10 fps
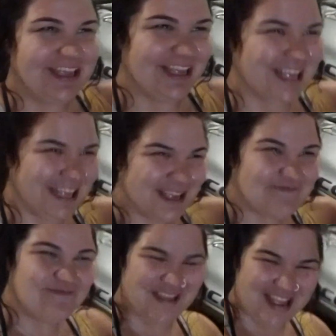
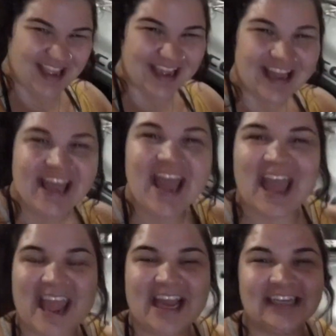JESSJEEP,
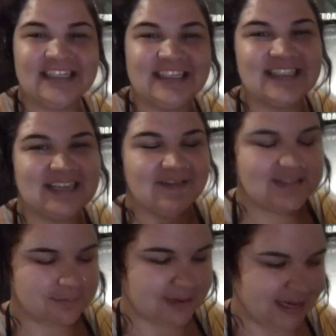and save
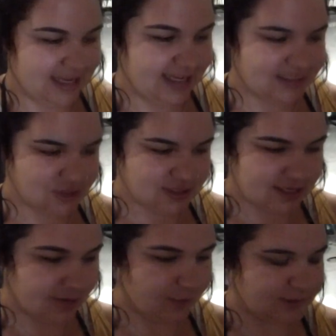some money. Get
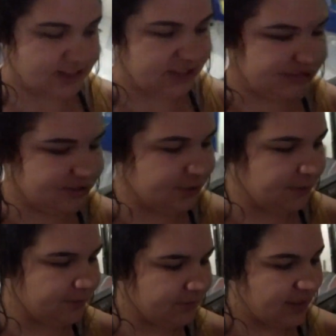yourself one
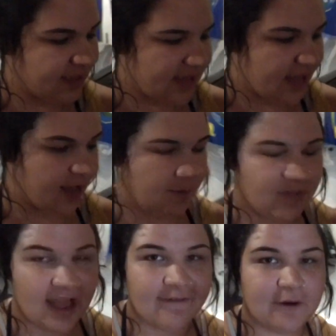too. They
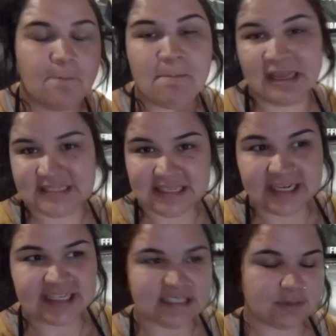have amazing
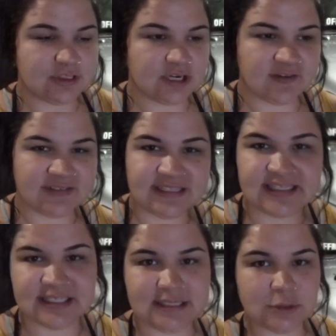customer service.
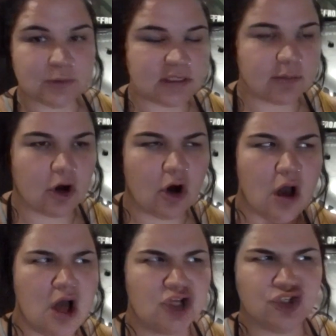It's super small,
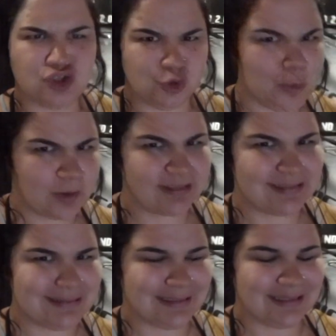super
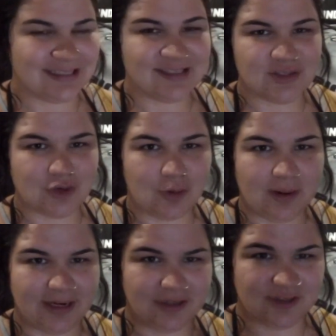easy to install
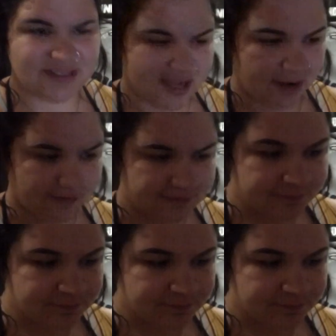by yourself,